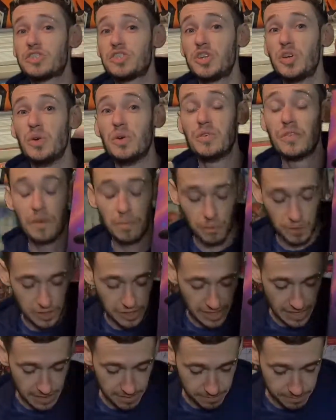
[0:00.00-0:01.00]
2 of them on
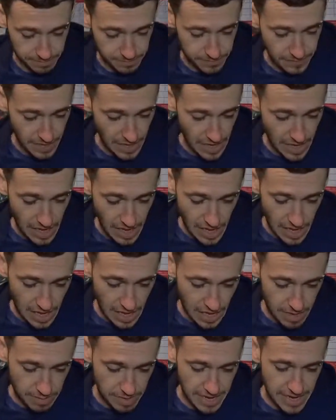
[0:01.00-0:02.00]
there.
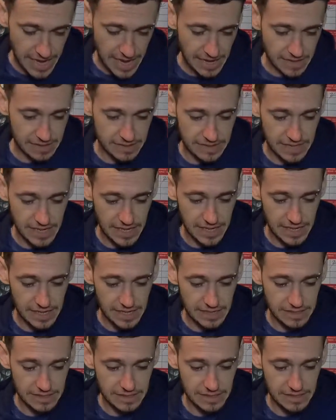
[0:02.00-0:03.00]
Next
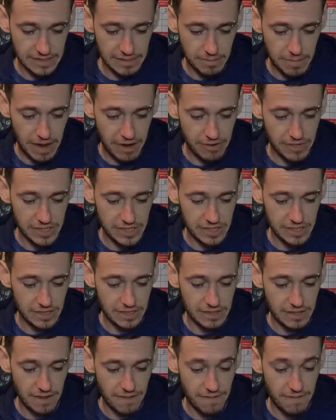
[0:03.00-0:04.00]
is
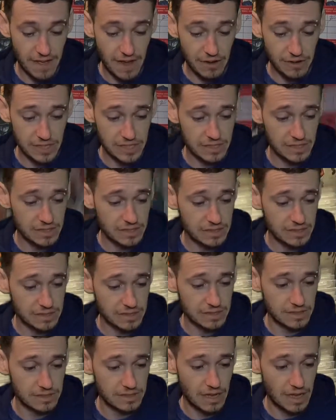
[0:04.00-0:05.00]
Samaritan
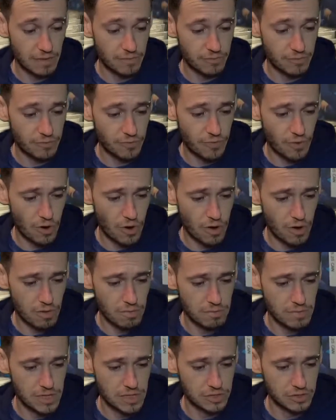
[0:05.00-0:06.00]
Veritas
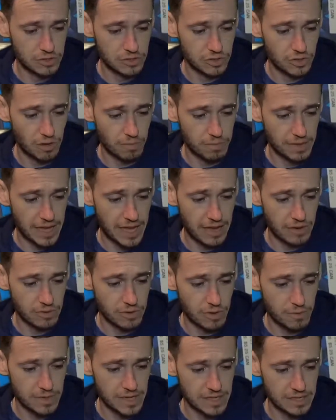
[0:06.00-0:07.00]
from Top Cow
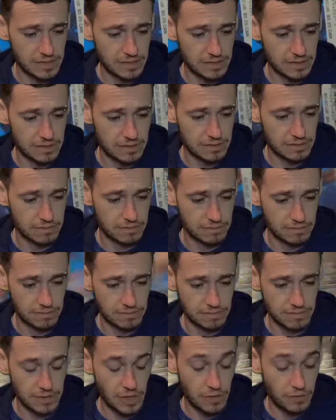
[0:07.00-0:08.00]
Comics.
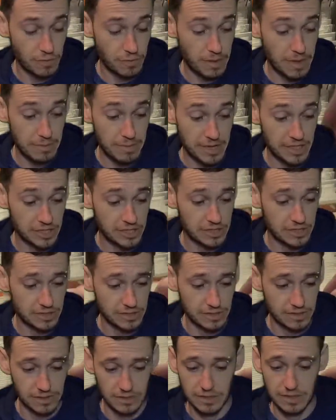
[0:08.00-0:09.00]
No, from Image.
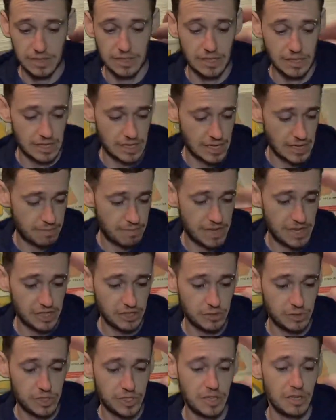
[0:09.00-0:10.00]

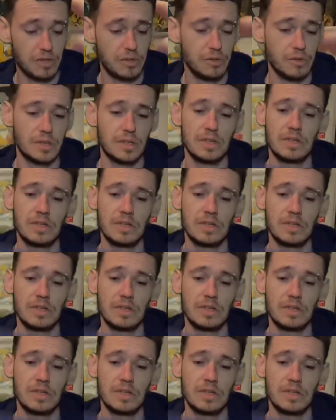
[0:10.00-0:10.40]
Issue 2.